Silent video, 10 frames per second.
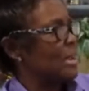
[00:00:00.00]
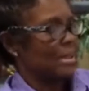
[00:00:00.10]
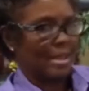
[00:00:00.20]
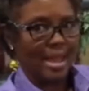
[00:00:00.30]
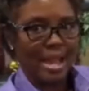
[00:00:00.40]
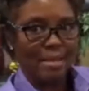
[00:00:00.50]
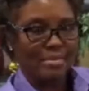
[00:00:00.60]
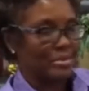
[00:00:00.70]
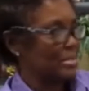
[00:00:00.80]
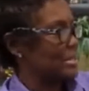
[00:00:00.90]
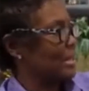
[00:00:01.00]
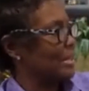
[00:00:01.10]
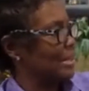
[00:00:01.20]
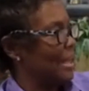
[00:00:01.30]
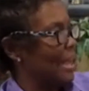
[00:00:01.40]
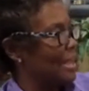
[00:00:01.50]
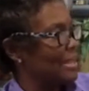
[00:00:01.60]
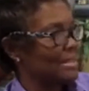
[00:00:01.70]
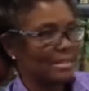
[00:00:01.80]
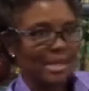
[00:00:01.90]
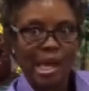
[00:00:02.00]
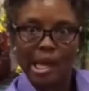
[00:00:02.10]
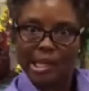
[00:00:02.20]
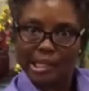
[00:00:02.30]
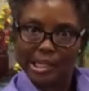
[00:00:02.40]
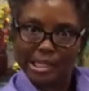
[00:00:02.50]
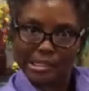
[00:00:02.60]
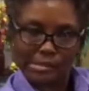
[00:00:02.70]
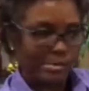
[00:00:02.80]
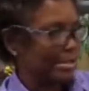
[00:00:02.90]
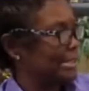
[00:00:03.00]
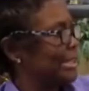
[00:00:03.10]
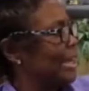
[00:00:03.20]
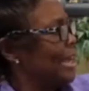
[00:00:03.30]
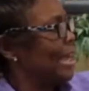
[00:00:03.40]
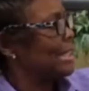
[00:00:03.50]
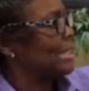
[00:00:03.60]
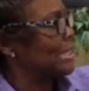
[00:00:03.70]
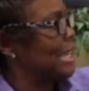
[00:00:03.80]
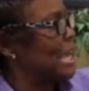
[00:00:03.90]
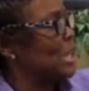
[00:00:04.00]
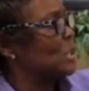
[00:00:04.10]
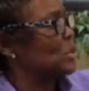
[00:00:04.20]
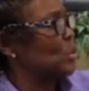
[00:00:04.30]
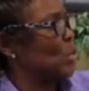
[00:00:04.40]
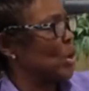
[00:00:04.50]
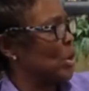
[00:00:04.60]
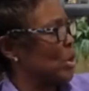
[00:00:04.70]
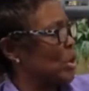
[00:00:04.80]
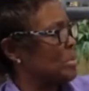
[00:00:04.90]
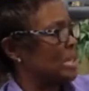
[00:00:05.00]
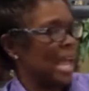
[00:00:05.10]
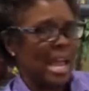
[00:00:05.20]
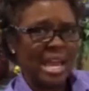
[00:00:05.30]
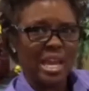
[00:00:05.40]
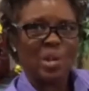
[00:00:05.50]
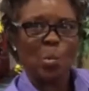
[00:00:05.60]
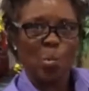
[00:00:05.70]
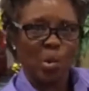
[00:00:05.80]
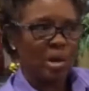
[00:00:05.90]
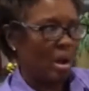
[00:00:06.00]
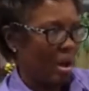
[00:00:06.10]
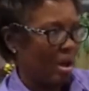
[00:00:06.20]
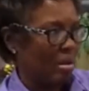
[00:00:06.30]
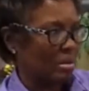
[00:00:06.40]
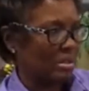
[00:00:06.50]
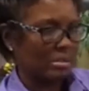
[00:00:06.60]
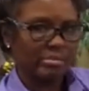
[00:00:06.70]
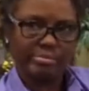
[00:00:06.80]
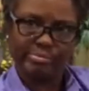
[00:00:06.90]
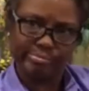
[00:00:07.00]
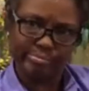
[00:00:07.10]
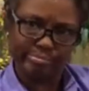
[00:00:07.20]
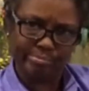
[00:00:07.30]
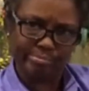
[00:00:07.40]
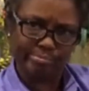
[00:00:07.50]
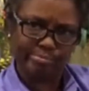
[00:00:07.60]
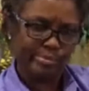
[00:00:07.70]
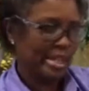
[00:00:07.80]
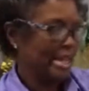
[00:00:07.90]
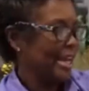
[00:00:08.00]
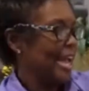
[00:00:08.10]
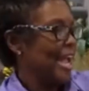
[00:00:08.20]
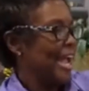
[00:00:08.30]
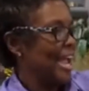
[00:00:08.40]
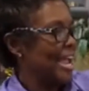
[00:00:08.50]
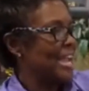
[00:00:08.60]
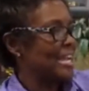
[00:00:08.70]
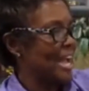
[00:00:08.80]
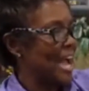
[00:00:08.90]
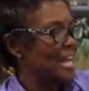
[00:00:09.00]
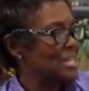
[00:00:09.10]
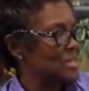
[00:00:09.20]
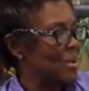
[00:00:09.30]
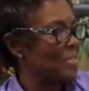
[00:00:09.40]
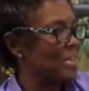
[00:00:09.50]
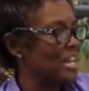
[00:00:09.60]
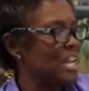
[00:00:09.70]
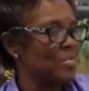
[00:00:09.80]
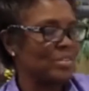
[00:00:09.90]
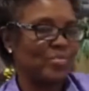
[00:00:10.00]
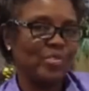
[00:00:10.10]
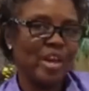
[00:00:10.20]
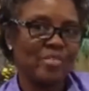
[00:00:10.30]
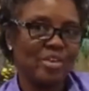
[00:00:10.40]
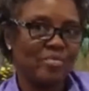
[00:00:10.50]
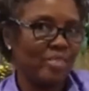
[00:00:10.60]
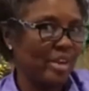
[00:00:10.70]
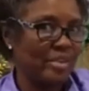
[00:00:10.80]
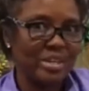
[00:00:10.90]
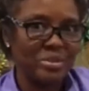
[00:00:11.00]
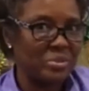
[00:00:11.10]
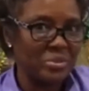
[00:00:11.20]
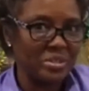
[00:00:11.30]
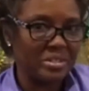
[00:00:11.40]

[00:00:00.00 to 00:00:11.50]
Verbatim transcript: camels, lions, lizards, snails, worms, and warthogs. Hmm. And God saw that it was very, very good.